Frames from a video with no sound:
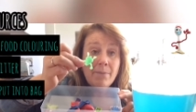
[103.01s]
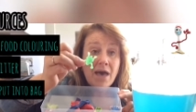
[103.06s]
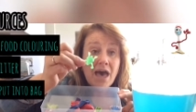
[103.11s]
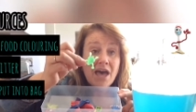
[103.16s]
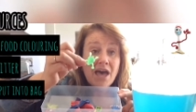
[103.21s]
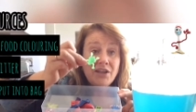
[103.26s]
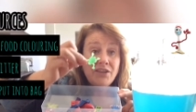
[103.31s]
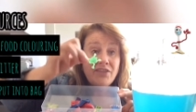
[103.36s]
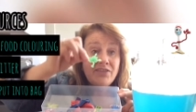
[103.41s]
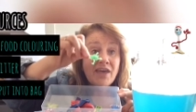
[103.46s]

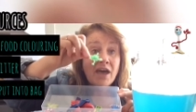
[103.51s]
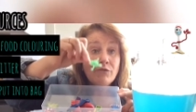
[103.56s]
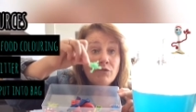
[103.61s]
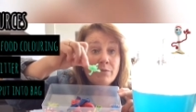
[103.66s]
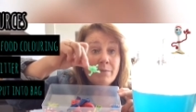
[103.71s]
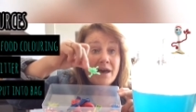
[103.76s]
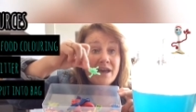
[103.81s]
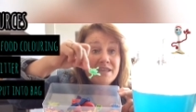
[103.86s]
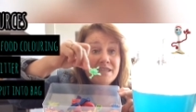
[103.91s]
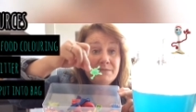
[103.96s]
that
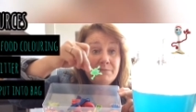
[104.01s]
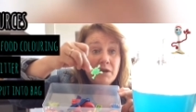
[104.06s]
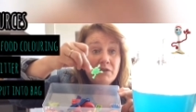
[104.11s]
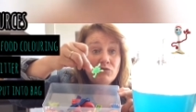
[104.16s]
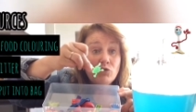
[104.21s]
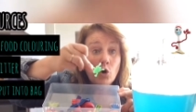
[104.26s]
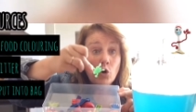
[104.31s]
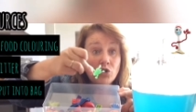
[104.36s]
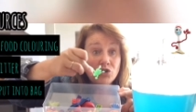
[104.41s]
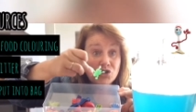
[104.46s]
reminds me
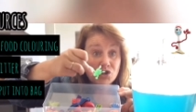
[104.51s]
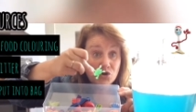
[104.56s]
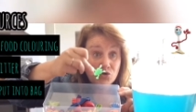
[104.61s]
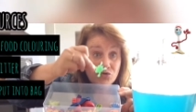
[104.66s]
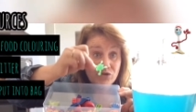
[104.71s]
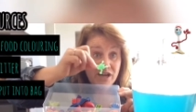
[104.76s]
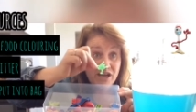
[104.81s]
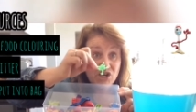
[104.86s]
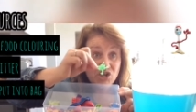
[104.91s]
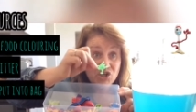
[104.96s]
of God's
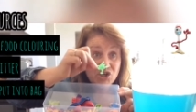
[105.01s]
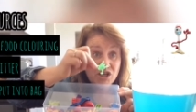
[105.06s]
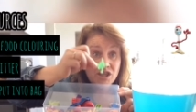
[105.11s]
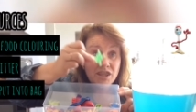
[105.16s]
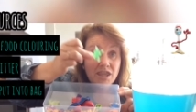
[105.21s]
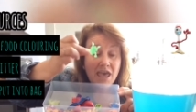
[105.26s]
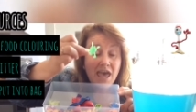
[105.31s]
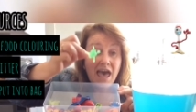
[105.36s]
creation,